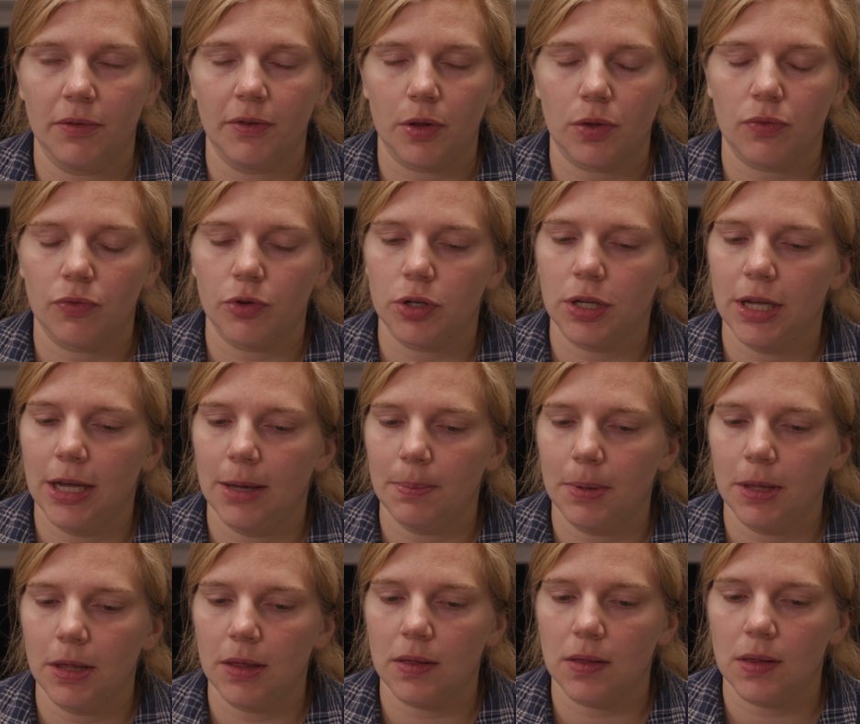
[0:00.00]
Rushford
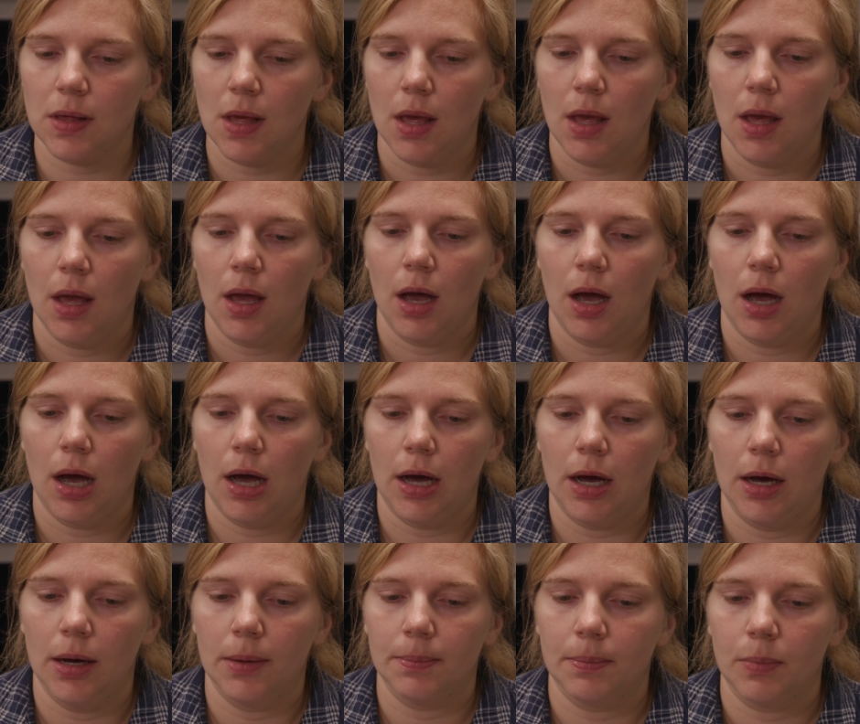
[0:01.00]
campus.
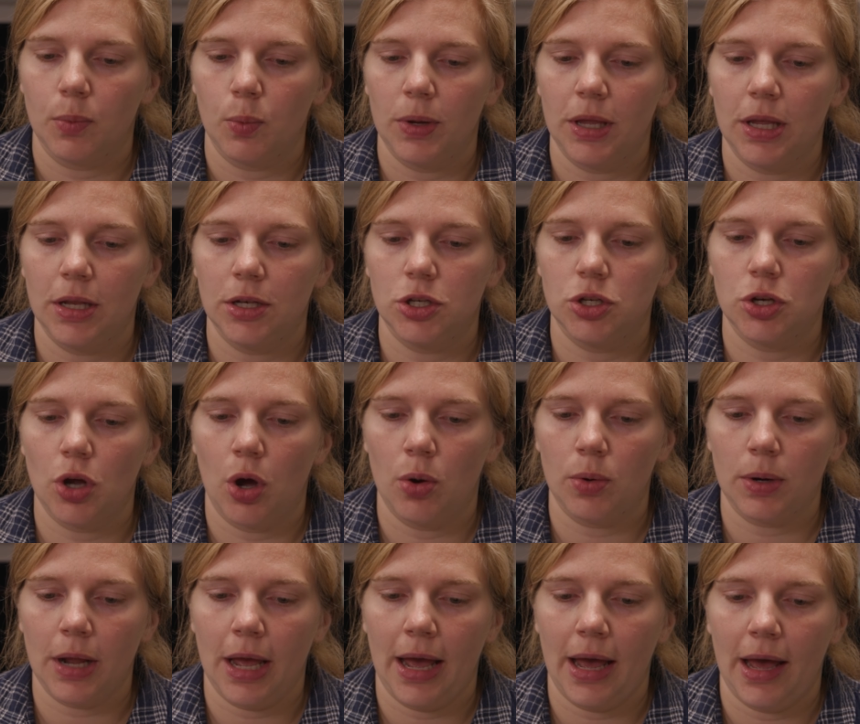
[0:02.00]
We
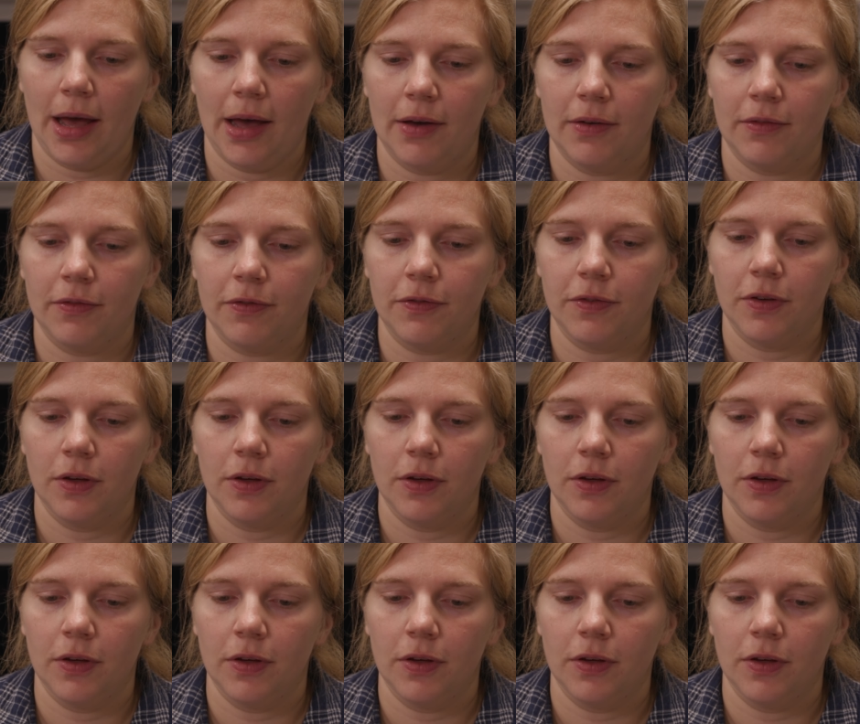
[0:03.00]
don't have